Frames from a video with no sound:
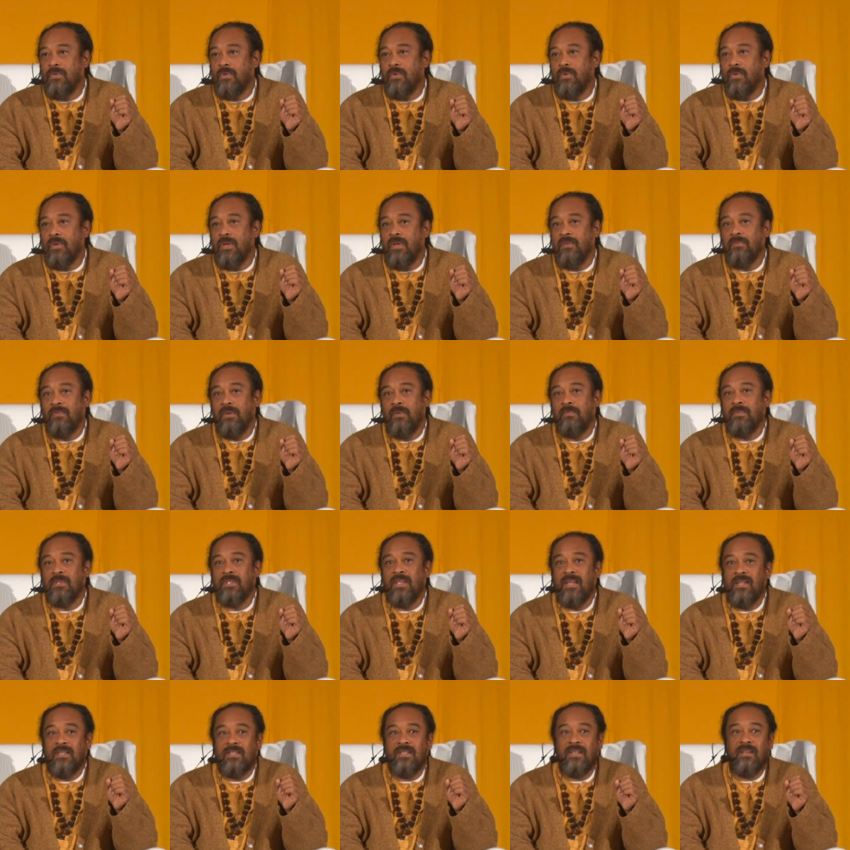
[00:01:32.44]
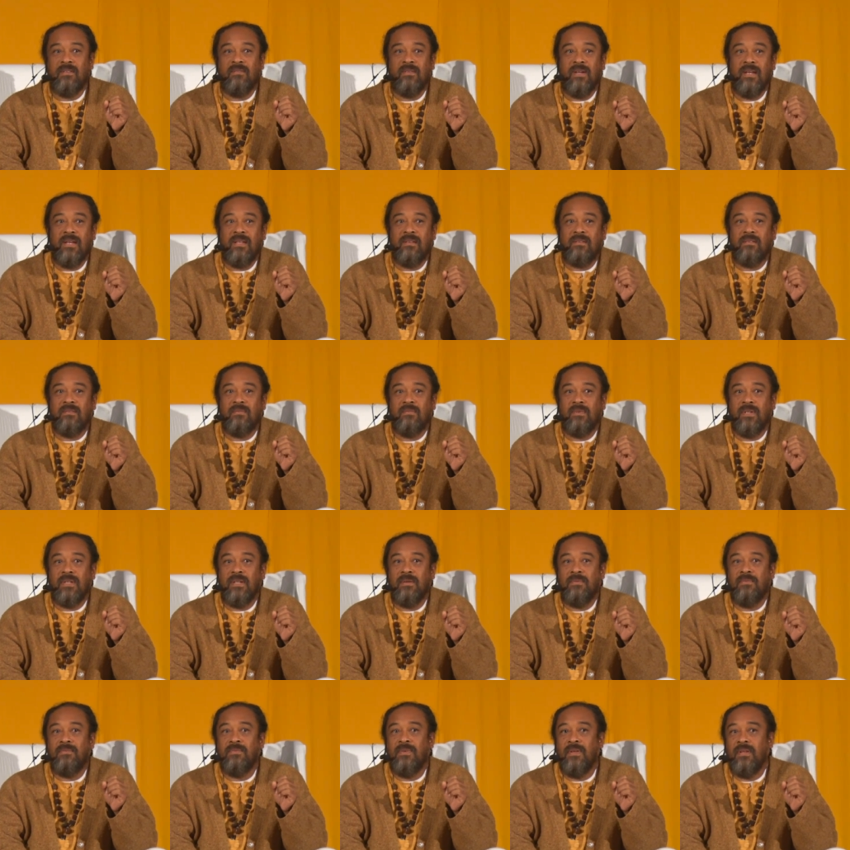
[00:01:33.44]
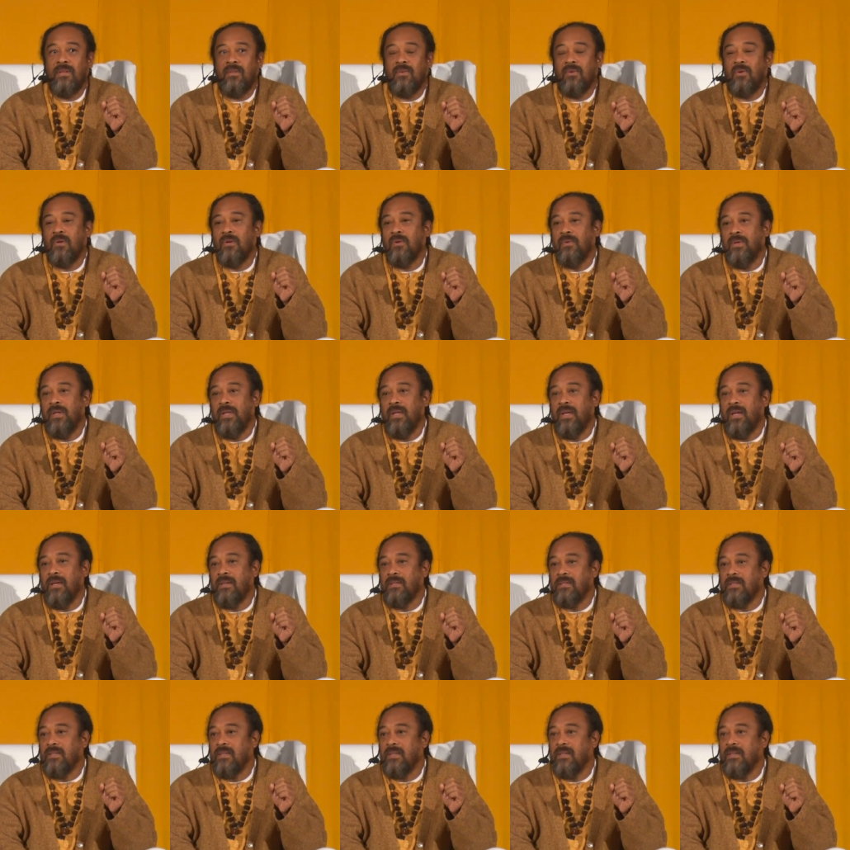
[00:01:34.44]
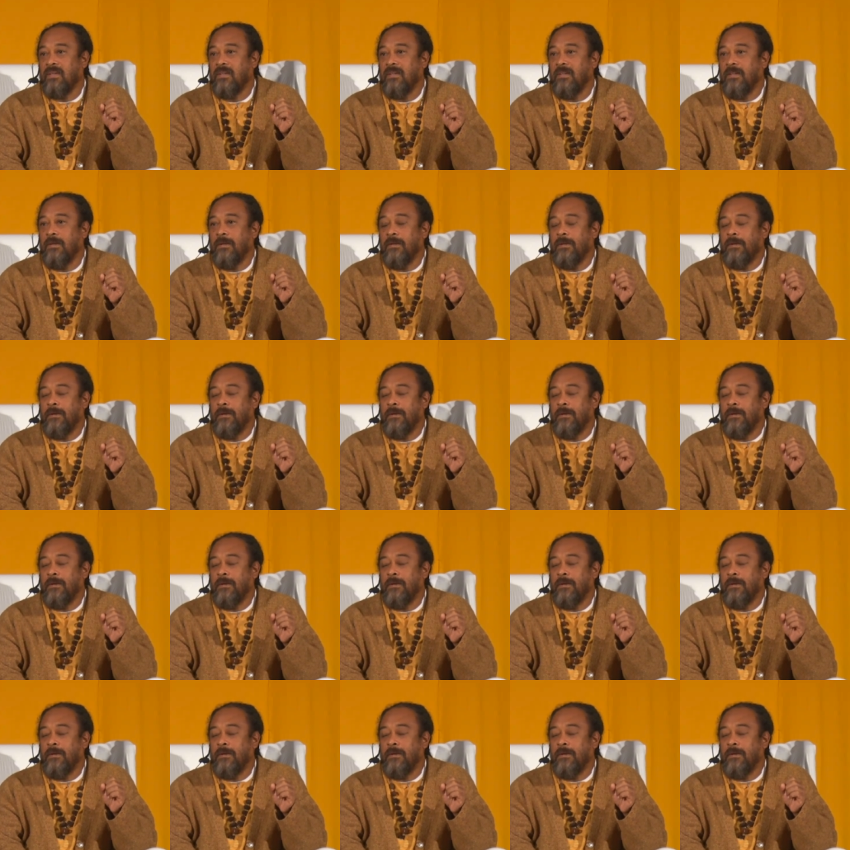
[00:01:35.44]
So if I'm sensing right, what I'm feeling you are really asking,